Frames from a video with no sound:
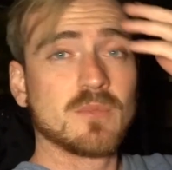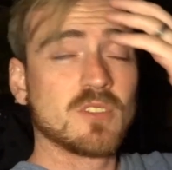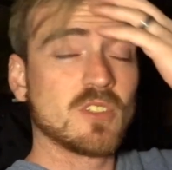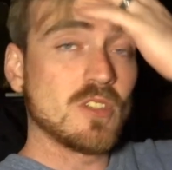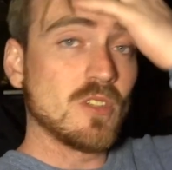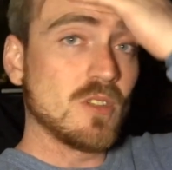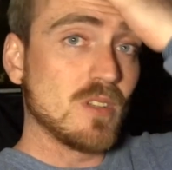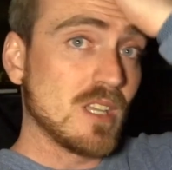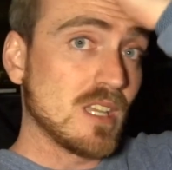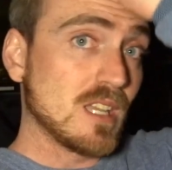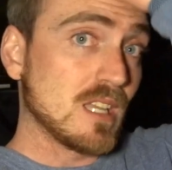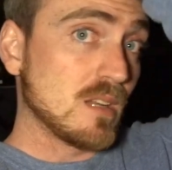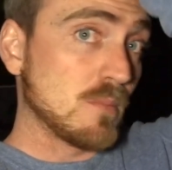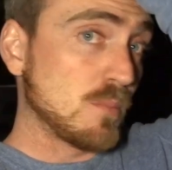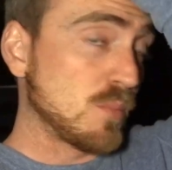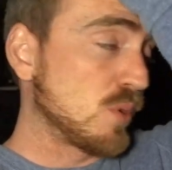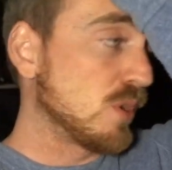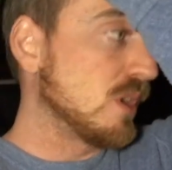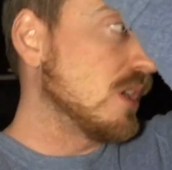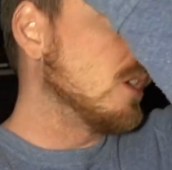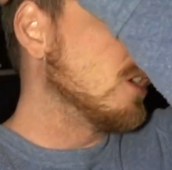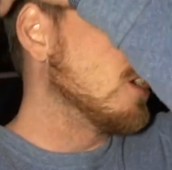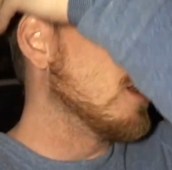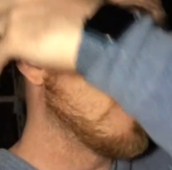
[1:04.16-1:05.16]
so you can get a
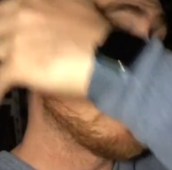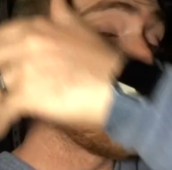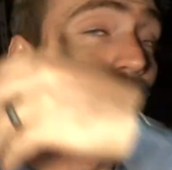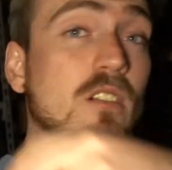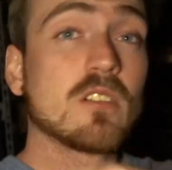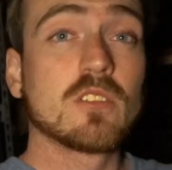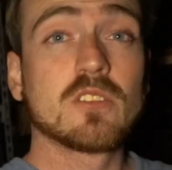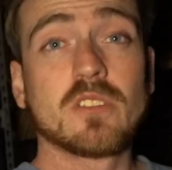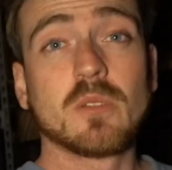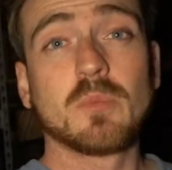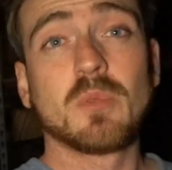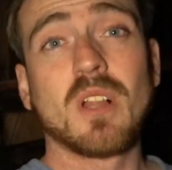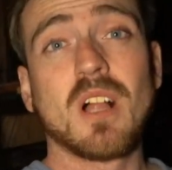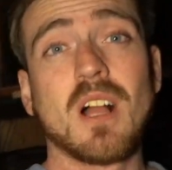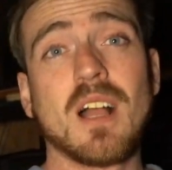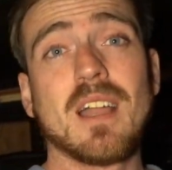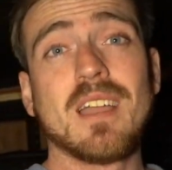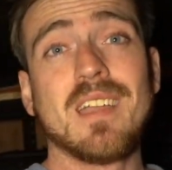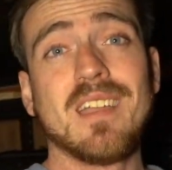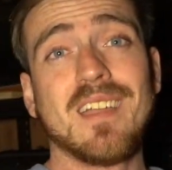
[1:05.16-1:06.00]
pretty good air supply.